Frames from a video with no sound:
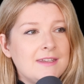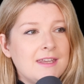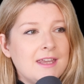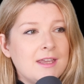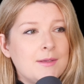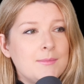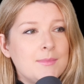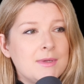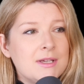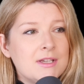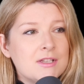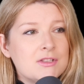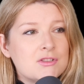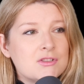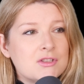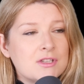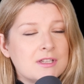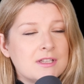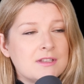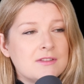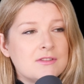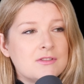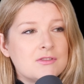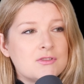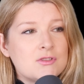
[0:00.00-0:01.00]
the image
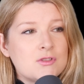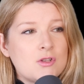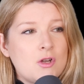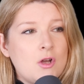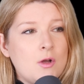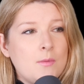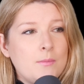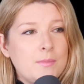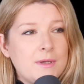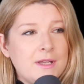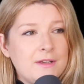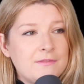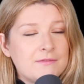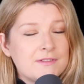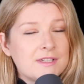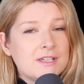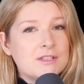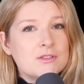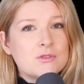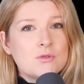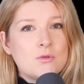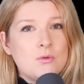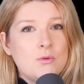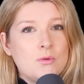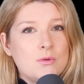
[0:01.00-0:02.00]
in the top
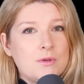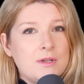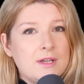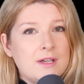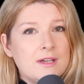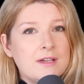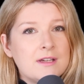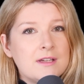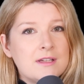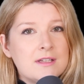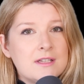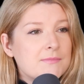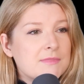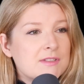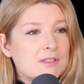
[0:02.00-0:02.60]
left-hand corner.